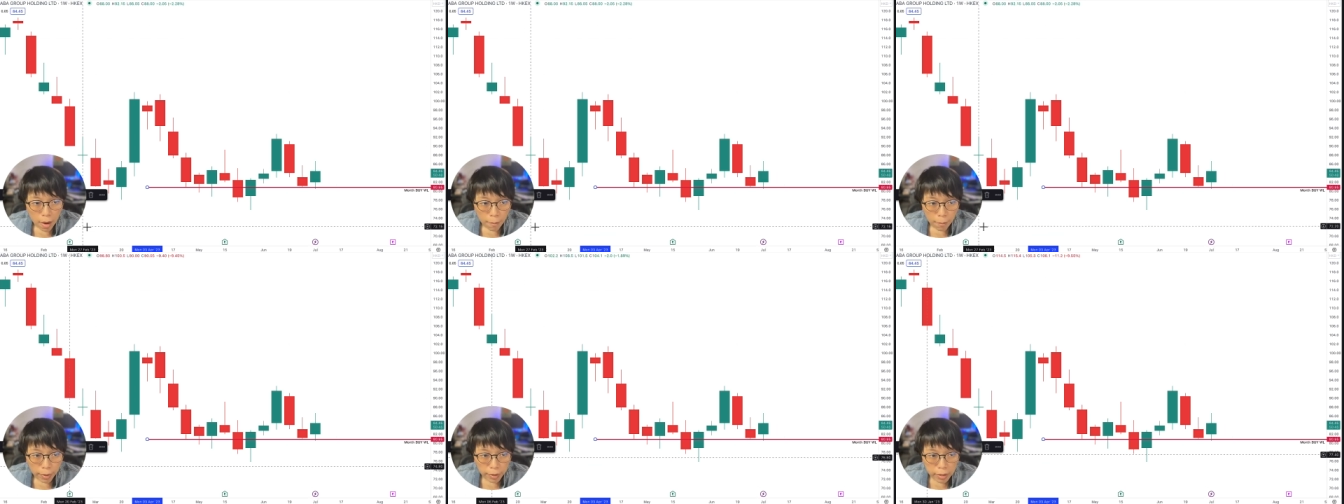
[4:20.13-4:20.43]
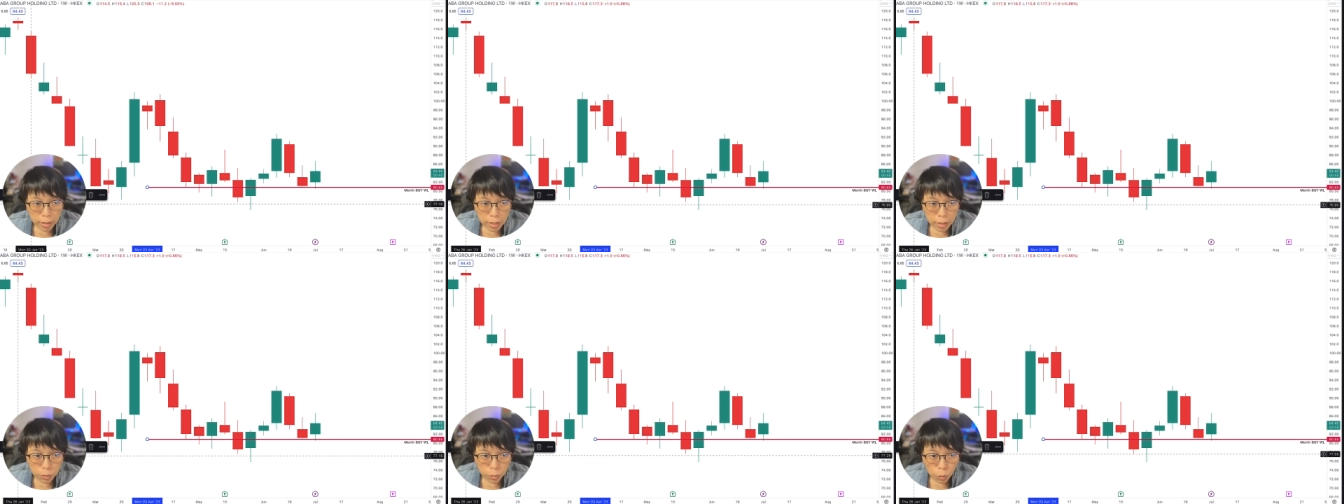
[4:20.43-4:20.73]
But
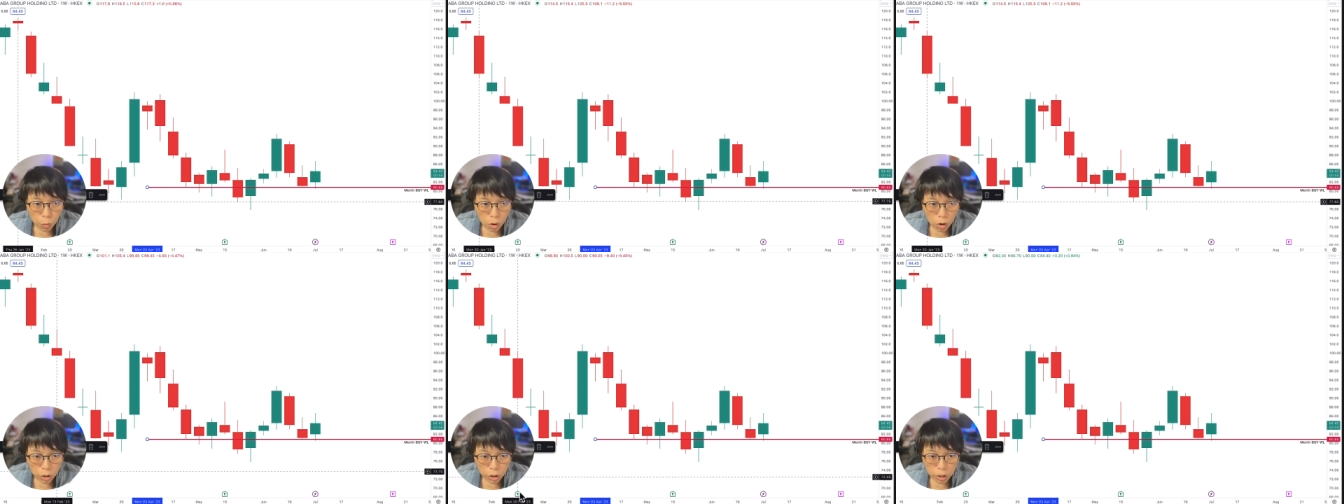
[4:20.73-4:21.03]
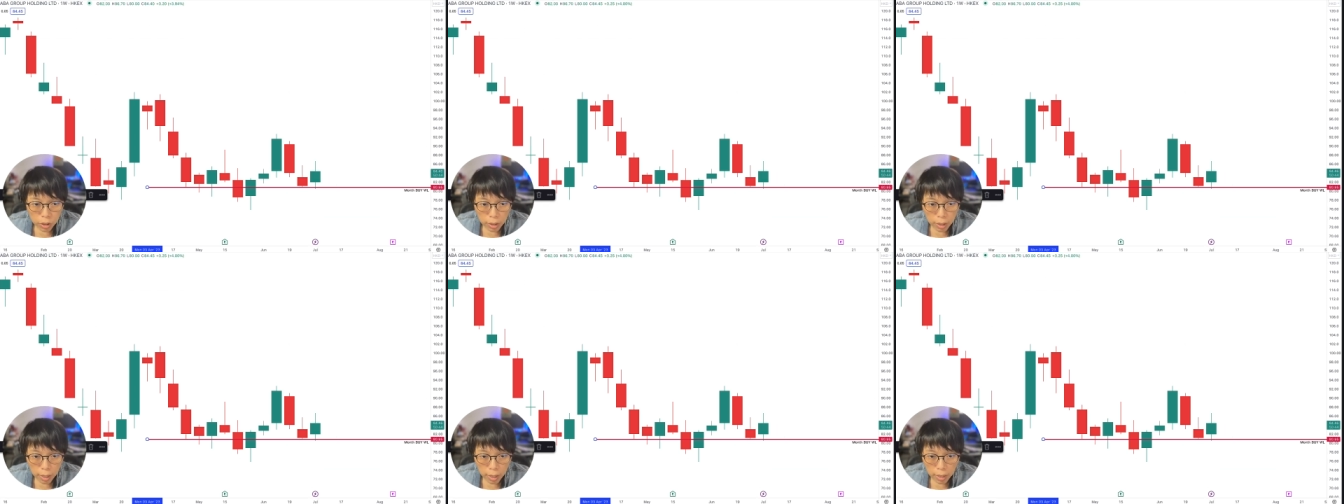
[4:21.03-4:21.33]
this
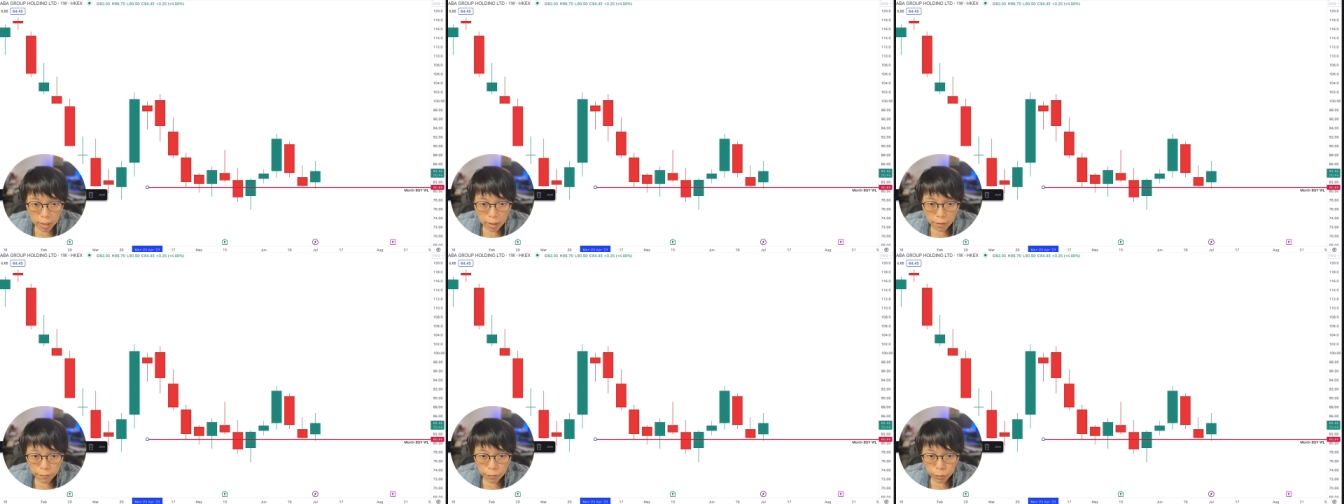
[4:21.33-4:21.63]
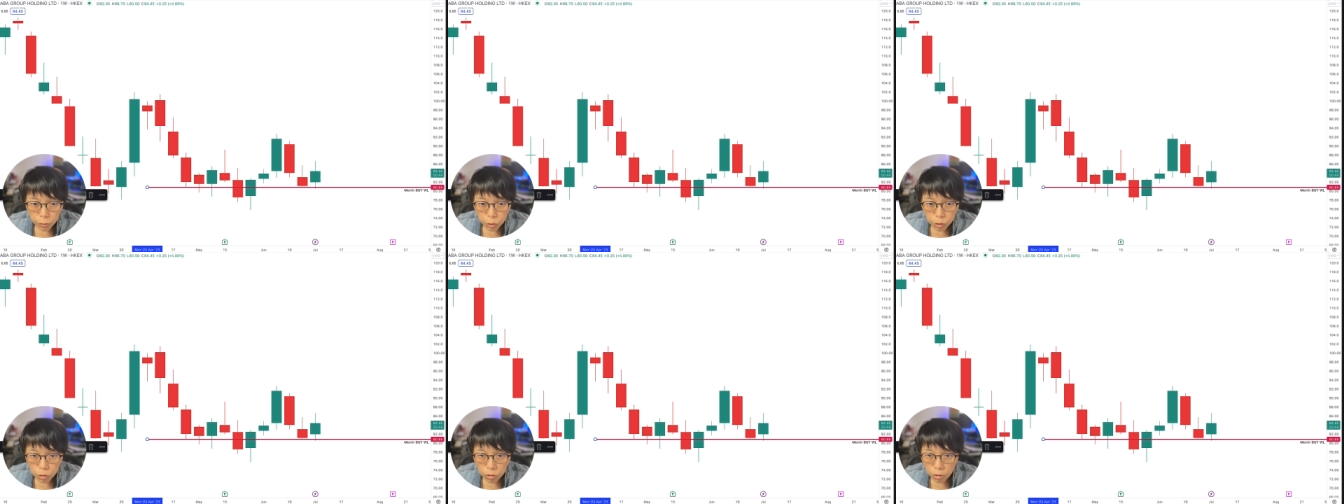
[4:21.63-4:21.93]
wash line, if
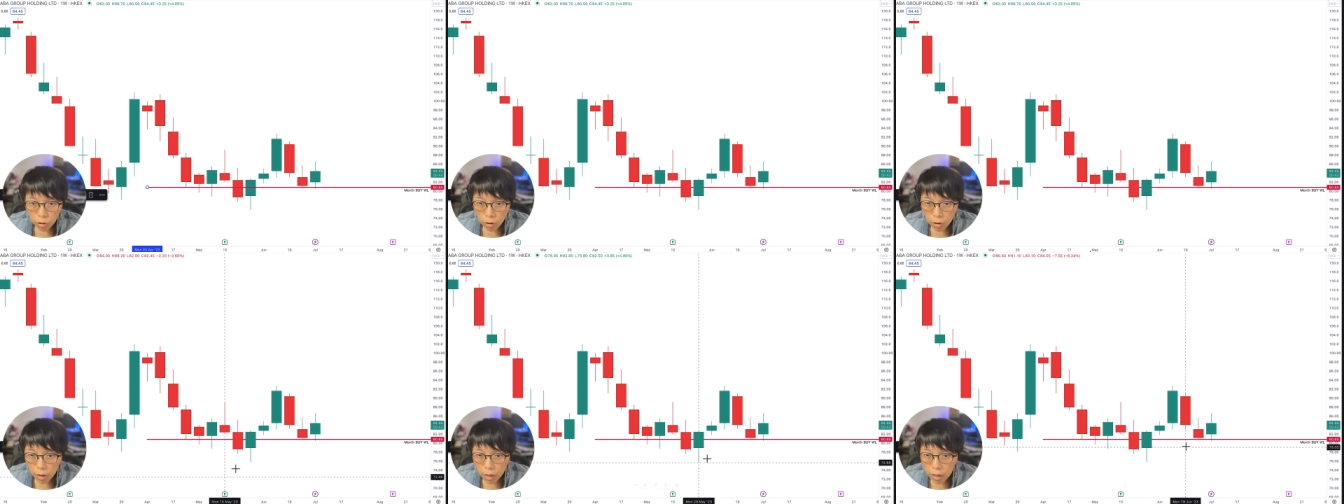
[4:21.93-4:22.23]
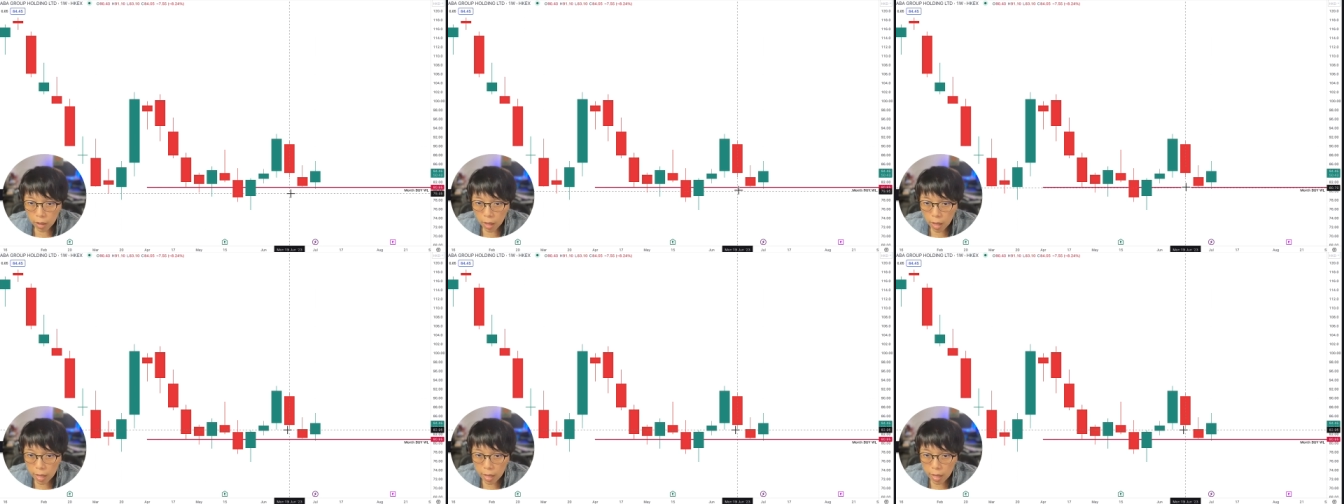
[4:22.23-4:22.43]
you draw it,